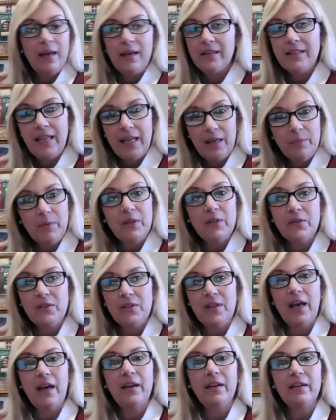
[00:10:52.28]
tables
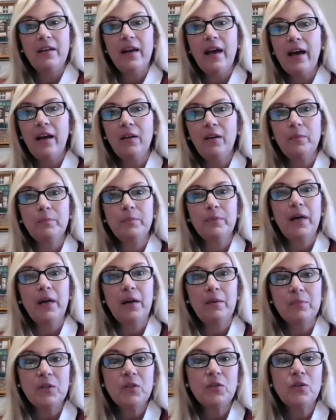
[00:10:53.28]
that help
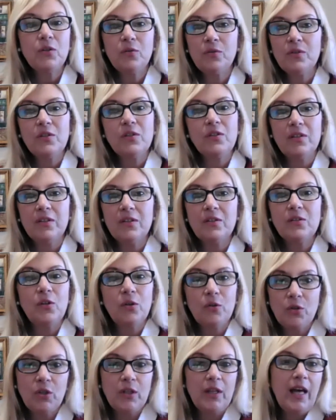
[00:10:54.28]
students to
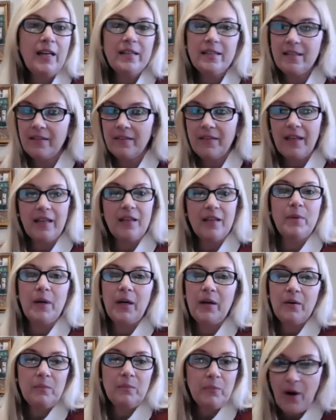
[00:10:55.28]
socialize and think
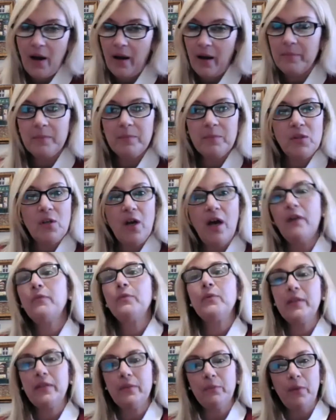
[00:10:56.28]
about and problem
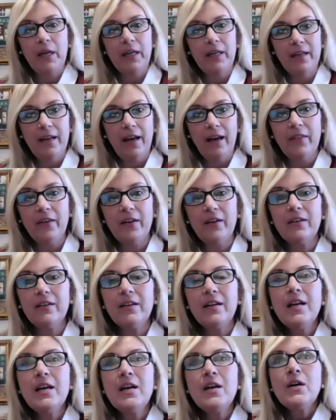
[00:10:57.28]
solve with one another.
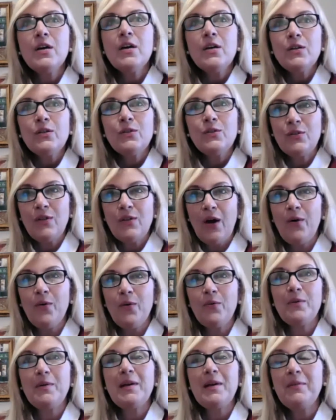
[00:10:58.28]

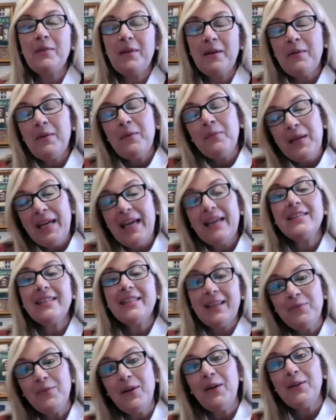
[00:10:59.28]
So we had to
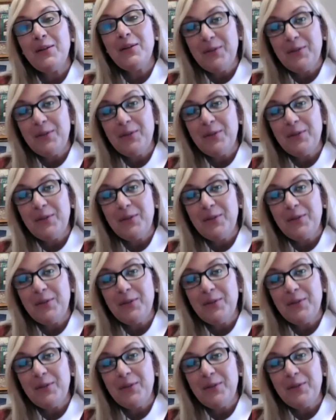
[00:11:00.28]
get very